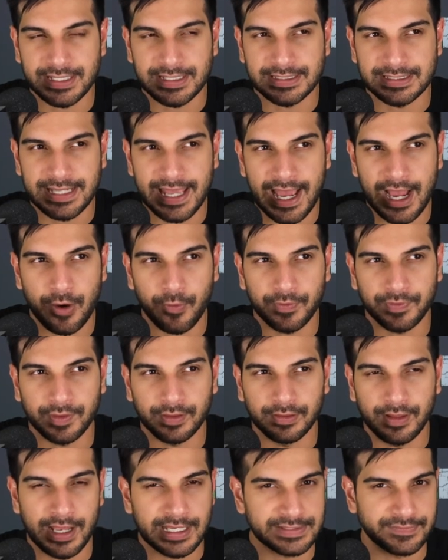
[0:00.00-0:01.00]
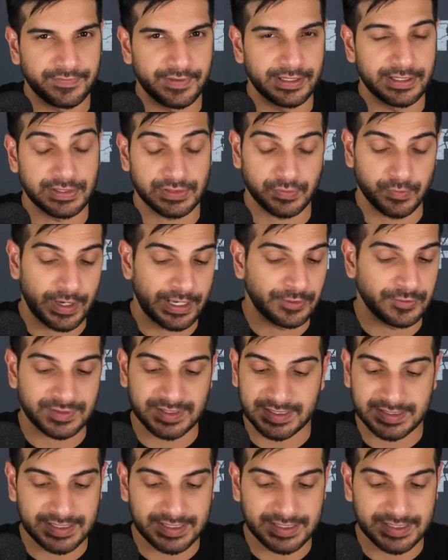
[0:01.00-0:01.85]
is now with the Las Vegas Raiders.